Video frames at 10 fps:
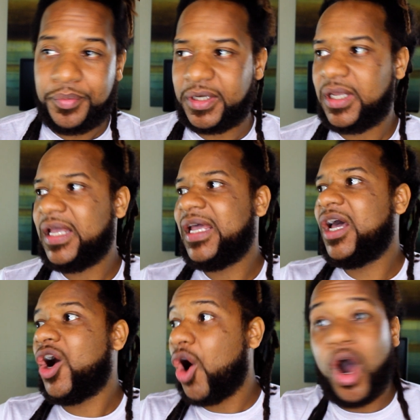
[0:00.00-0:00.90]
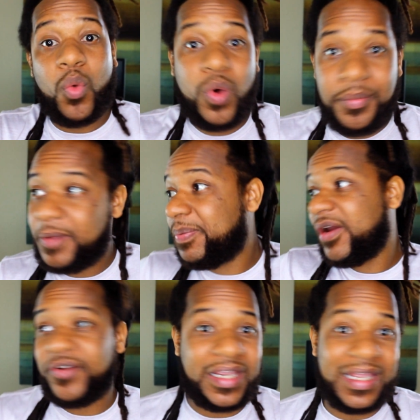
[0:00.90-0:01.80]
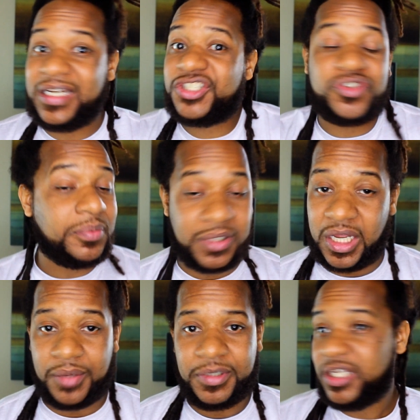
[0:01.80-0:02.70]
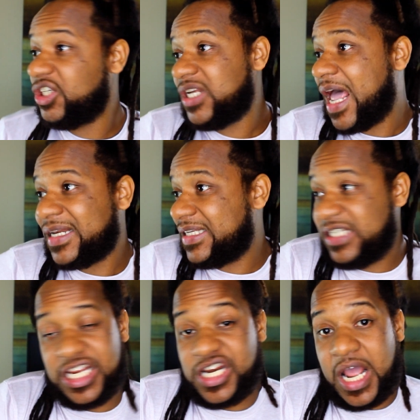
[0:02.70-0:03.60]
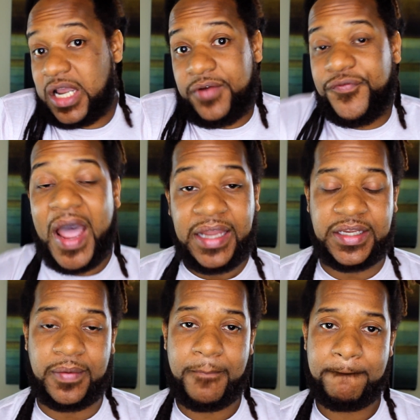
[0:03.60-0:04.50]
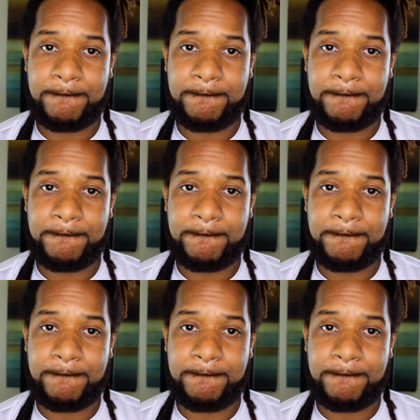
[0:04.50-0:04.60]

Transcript: woman or a woman, period, in a strip club. You're not going to find it.